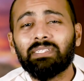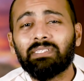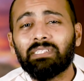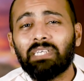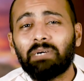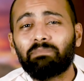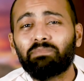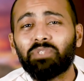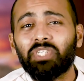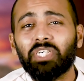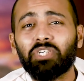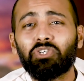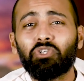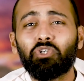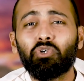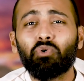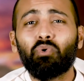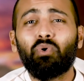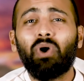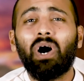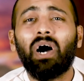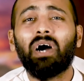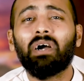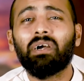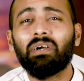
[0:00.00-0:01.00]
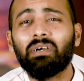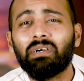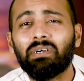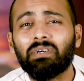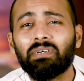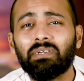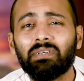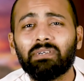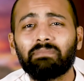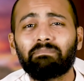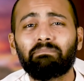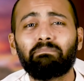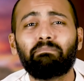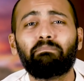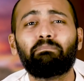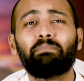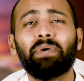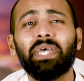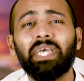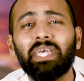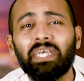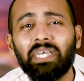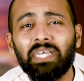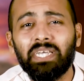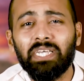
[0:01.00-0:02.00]
subject to hunger,
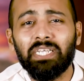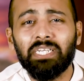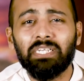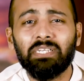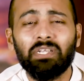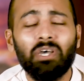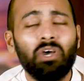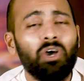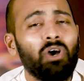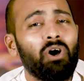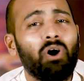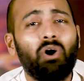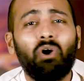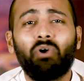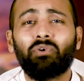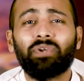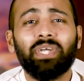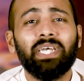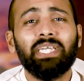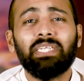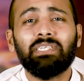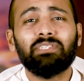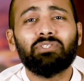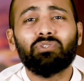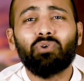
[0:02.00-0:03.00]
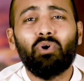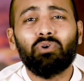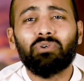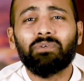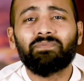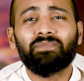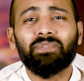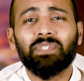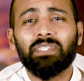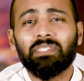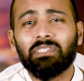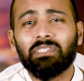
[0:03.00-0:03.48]
pain, or any sort of